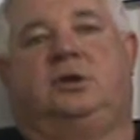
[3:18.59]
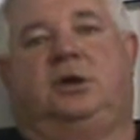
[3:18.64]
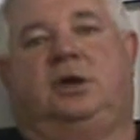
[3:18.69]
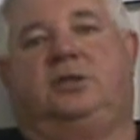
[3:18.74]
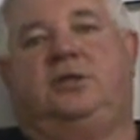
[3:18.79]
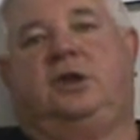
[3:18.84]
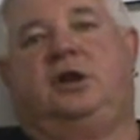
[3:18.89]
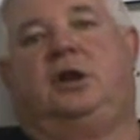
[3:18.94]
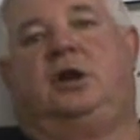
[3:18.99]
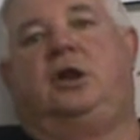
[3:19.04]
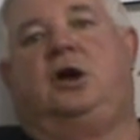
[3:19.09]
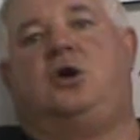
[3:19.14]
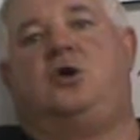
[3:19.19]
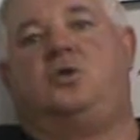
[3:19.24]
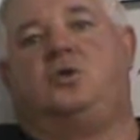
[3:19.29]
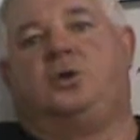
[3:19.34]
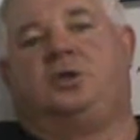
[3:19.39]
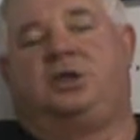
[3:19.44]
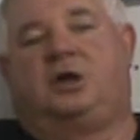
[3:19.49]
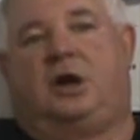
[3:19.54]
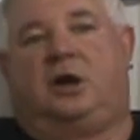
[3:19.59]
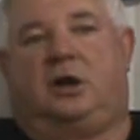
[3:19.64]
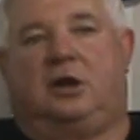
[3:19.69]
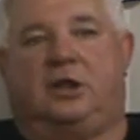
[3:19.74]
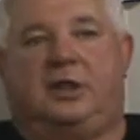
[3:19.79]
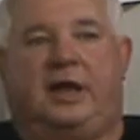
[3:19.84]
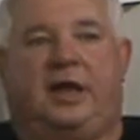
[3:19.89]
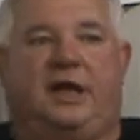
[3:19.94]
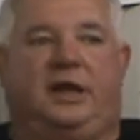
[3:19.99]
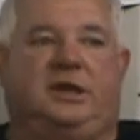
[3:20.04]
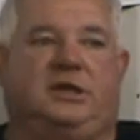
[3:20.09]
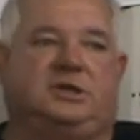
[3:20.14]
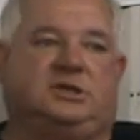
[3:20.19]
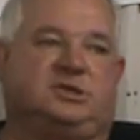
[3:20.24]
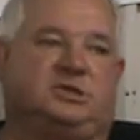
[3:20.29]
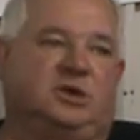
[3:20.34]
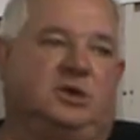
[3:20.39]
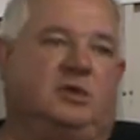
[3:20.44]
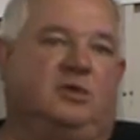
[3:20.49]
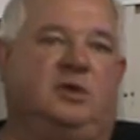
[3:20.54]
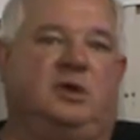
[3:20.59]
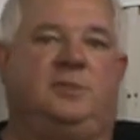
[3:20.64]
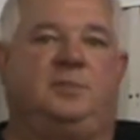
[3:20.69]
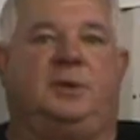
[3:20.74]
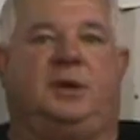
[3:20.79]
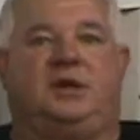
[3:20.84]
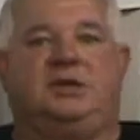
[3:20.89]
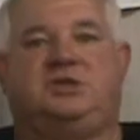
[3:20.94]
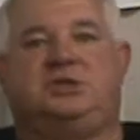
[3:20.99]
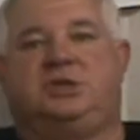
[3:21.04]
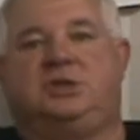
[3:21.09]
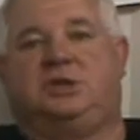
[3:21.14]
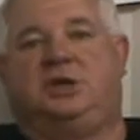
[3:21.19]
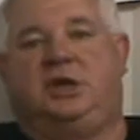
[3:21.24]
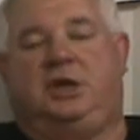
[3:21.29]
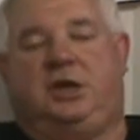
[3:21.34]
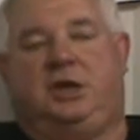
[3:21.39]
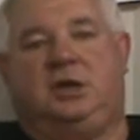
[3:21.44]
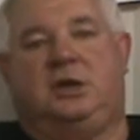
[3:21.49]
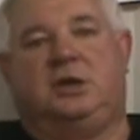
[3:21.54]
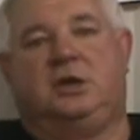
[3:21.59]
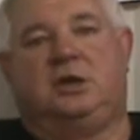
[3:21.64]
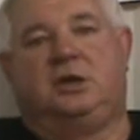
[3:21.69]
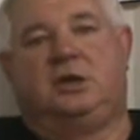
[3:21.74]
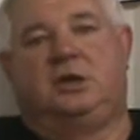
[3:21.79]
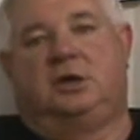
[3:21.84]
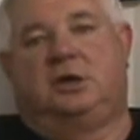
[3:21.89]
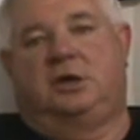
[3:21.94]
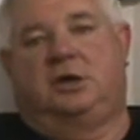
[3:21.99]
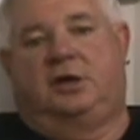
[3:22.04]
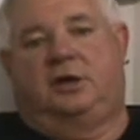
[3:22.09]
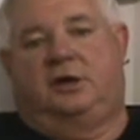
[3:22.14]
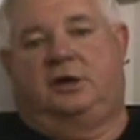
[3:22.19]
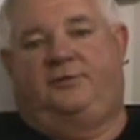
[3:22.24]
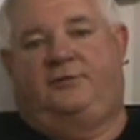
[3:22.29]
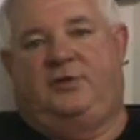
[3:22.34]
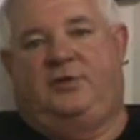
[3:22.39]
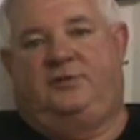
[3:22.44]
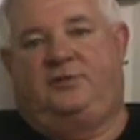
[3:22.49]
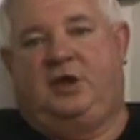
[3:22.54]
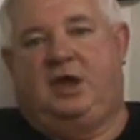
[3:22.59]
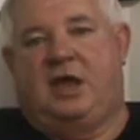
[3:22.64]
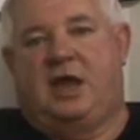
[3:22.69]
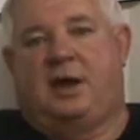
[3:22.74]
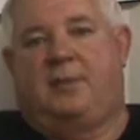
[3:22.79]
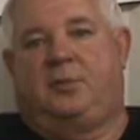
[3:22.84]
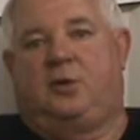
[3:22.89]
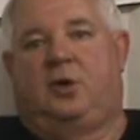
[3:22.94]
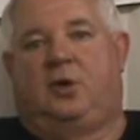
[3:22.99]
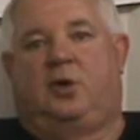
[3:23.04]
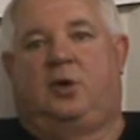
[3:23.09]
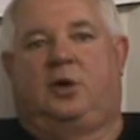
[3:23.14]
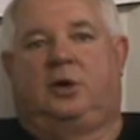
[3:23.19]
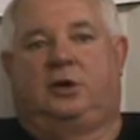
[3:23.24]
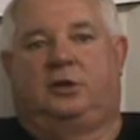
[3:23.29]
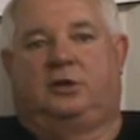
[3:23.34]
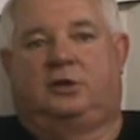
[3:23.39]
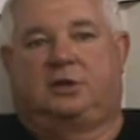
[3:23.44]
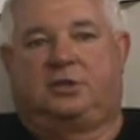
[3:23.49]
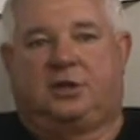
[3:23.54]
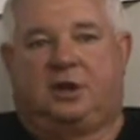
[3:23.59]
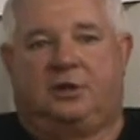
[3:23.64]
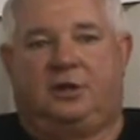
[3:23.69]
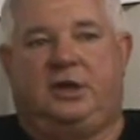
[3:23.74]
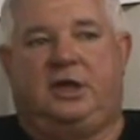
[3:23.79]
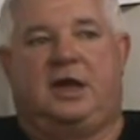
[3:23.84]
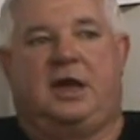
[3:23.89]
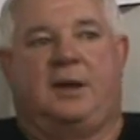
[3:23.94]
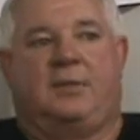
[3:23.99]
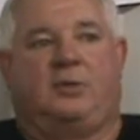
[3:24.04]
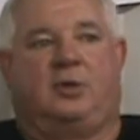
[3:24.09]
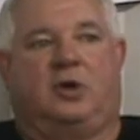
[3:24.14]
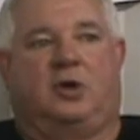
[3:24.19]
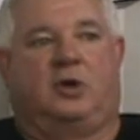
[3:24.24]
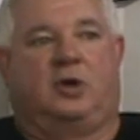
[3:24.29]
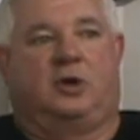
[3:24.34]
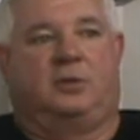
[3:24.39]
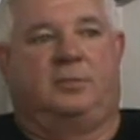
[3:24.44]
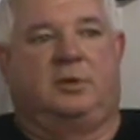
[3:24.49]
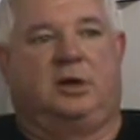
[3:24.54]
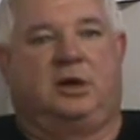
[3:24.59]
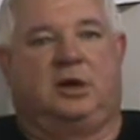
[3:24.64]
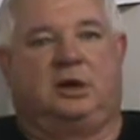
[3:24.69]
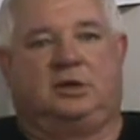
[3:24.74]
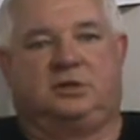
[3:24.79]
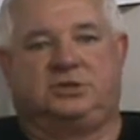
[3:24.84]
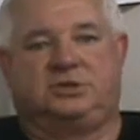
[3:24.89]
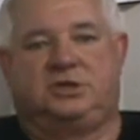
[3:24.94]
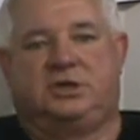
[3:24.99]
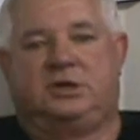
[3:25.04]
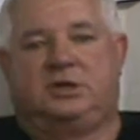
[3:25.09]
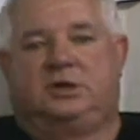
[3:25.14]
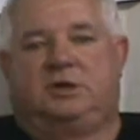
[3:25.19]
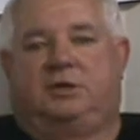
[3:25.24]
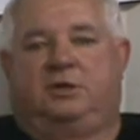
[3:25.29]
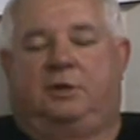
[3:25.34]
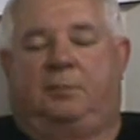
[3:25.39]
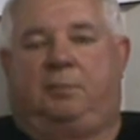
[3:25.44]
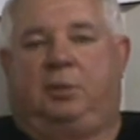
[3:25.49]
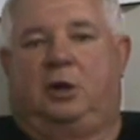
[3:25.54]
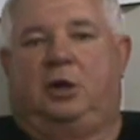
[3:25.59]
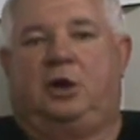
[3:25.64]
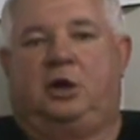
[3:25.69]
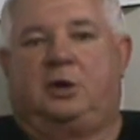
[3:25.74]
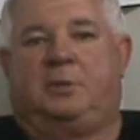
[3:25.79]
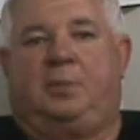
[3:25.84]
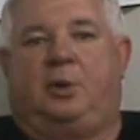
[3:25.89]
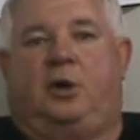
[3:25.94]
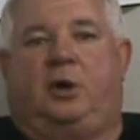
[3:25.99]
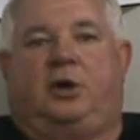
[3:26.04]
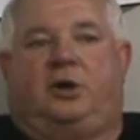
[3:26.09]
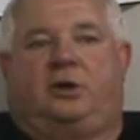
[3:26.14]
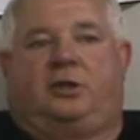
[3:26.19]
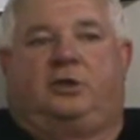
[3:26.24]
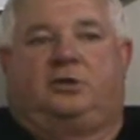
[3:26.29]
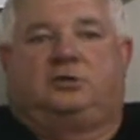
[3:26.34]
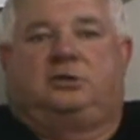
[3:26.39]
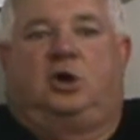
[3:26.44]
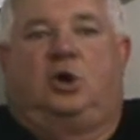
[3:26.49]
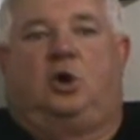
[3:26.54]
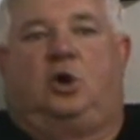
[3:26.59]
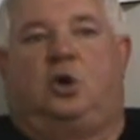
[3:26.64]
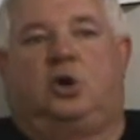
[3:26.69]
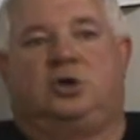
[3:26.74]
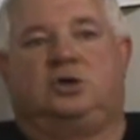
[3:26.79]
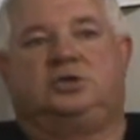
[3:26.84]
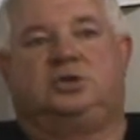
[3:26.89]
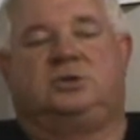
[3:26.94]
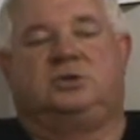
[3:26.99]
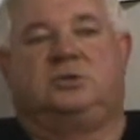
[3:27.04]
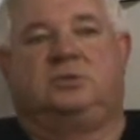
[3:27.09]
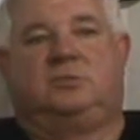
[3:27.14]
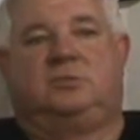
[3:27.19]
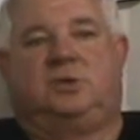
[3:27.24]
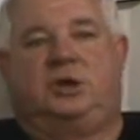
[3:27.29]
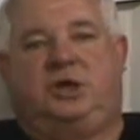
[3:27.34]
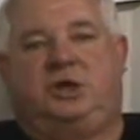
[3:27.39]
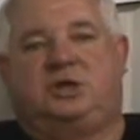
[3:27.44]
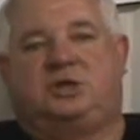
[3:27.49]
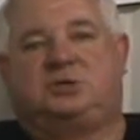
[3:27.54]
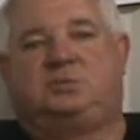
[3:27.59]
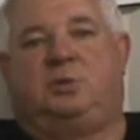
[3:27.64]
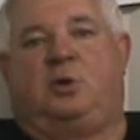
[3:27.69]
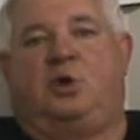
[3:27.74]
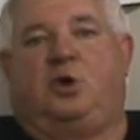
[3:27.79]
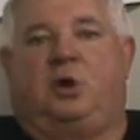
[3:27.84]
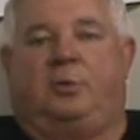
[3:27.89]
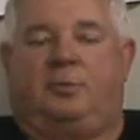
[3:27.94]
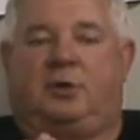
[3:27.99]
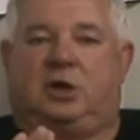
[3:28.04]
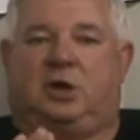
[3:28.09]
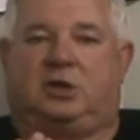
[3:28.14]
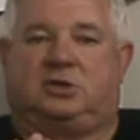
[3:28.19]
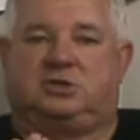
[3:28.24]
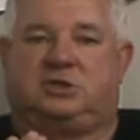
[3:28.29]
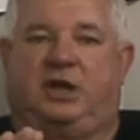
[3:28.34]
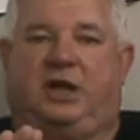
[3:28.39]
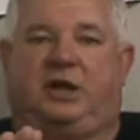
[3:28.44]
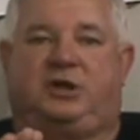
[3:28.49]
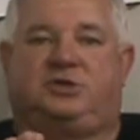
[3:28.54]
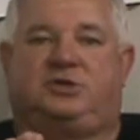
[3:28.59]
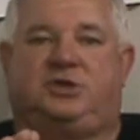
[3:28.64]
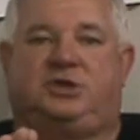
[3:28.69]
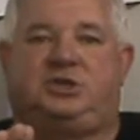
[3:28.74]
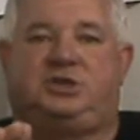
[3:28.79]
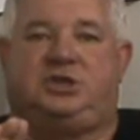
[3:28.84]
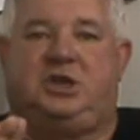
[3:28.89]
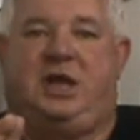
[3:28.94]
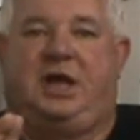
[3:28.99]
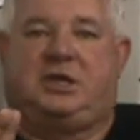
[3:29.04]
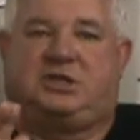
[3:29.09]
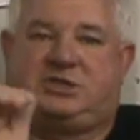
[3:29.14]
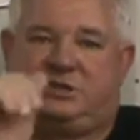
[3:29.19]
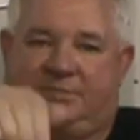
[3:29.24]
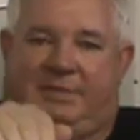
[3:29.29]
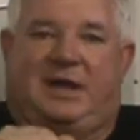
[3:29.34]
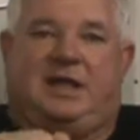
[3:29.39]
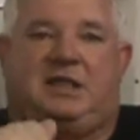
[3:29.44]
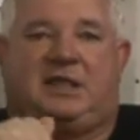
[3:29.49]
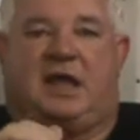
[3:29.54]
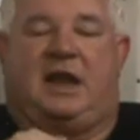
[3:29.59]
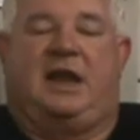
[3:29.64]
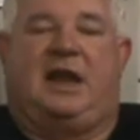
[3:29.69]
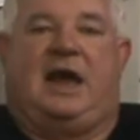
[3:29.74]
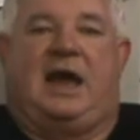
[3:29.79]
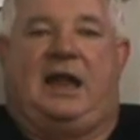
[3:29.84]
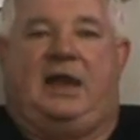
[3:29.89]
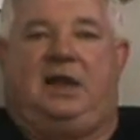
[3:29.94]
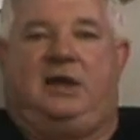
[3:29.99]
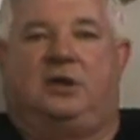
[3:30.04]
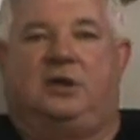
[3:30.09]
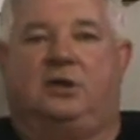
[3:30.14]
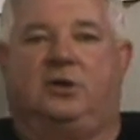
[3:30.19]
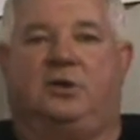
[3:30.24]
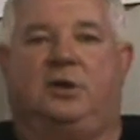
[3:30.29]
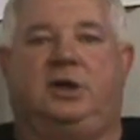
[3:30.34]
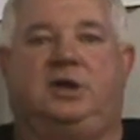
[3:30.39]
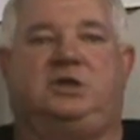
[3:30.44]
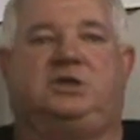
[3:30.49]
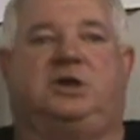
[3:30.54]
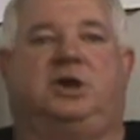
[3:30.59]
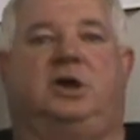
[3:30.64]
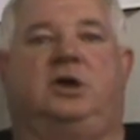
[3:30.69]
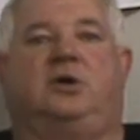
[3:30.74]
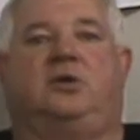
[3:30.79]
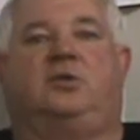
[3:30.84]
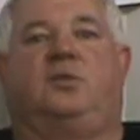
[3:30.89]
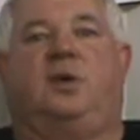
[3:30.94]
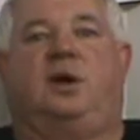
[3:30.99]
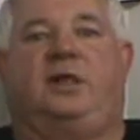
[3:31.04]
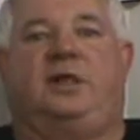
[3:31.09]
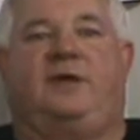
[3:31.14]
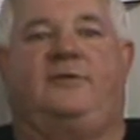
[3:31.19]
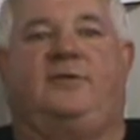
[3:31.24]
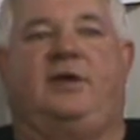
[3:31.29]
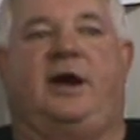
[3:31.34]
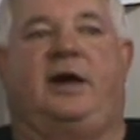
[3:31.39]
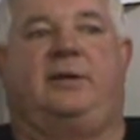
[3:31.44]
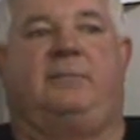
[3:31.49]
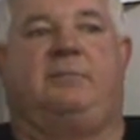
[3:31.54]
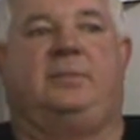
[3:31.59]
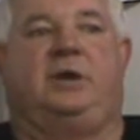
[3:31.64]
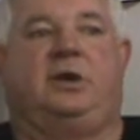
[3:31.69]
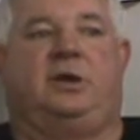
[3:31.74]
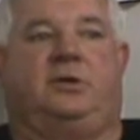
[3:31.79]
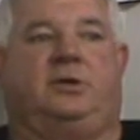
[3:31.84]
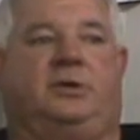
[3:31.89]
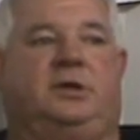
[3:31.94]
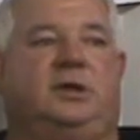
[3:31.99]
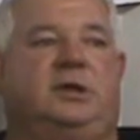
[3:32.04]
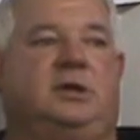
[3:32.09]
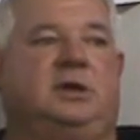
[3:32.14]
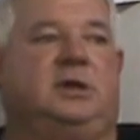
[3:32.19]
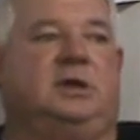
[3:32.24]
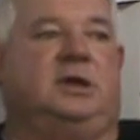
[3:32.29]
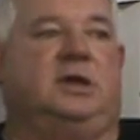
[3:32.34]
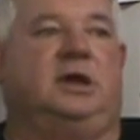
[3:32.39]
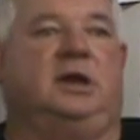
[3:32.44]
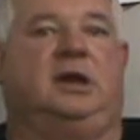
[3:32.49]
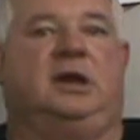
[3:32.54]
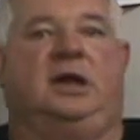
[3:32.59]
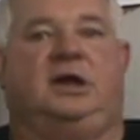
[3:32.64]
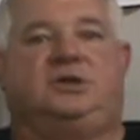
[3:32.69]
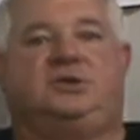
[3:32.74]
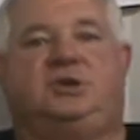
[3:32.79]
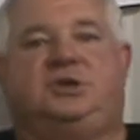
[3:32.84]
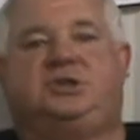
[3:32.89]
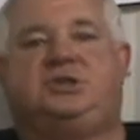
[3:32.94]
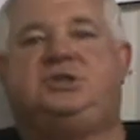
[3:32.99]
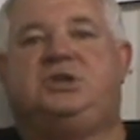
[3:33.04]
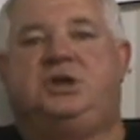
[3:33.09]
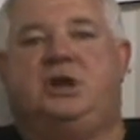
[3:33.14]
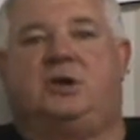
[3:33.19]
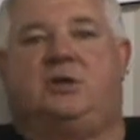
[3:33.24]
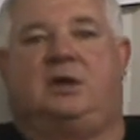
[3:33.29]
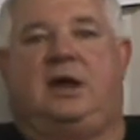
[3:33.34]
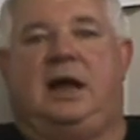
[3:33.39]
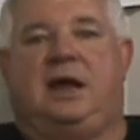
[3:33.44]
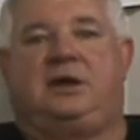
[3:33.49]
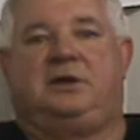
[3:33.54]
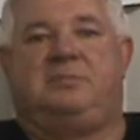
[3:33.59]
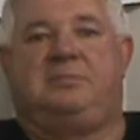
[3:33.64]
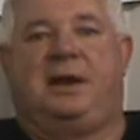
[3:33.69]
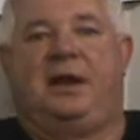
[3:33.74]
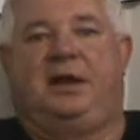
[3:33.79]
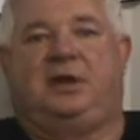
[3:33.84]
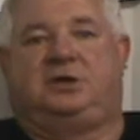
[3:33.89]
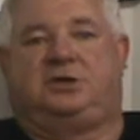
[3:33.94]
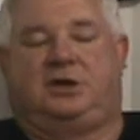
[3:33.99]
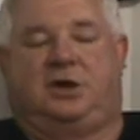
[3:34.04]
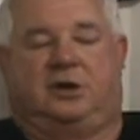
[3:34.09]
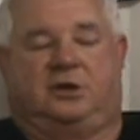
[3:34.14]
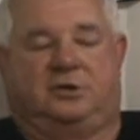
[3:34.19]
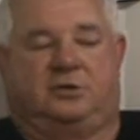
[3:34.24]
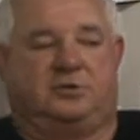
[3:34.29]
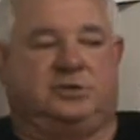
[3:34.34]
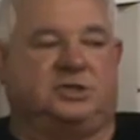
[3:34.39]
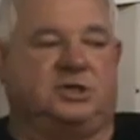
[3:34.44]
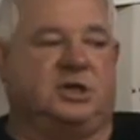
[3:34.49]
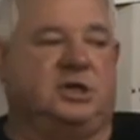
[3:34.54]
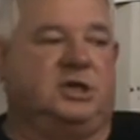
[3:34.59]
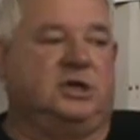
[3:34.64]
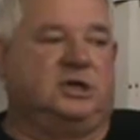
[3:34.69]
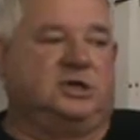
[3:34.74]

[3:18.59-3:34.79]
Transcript: And then along with all of that is they're replacing the 50 amp card or the 30 amp card, because the plug part of those cards are the weakest part, because electricity has to make that 90-degree turn the way they've got them built, and electricity don't like to make turns.